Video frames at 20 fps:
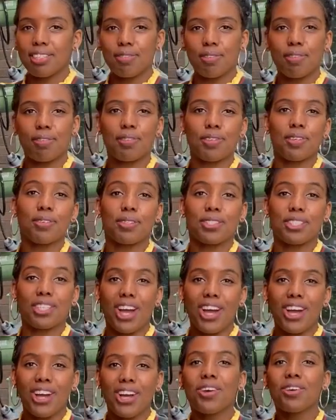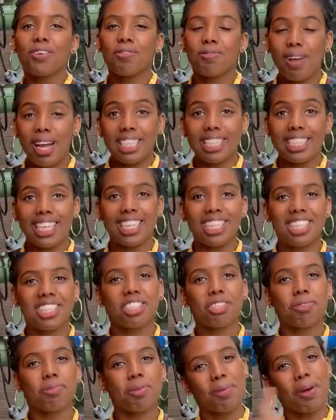of the future ready
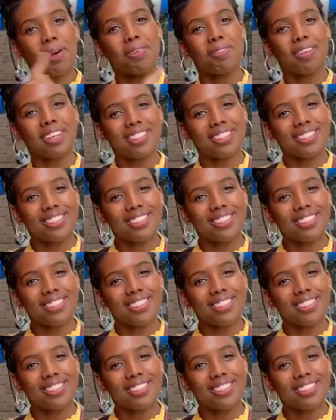to be woven.